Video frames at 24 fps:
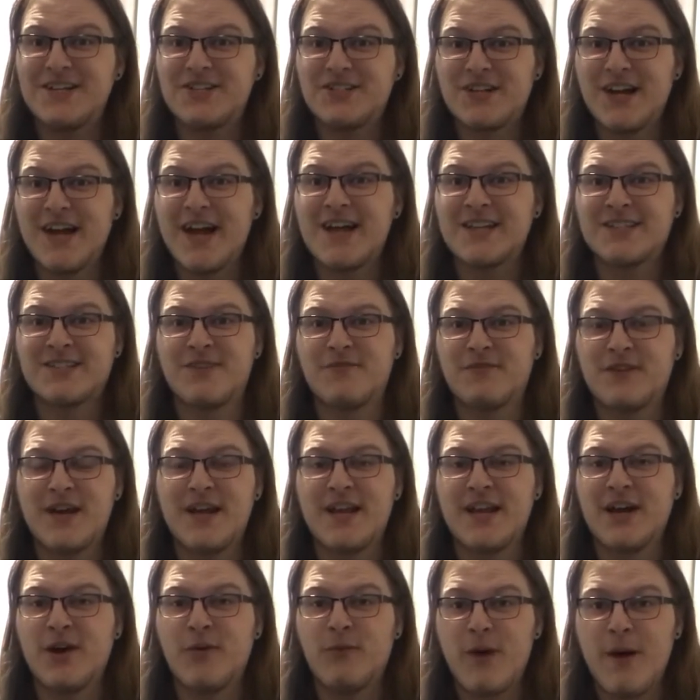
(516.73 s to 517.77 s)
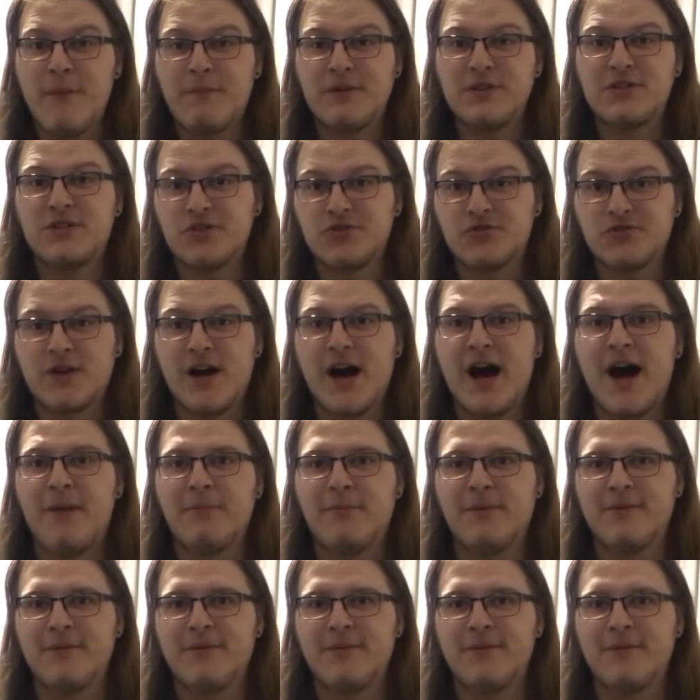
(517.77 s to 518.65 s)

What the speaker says: chance of getting a weapon to drop.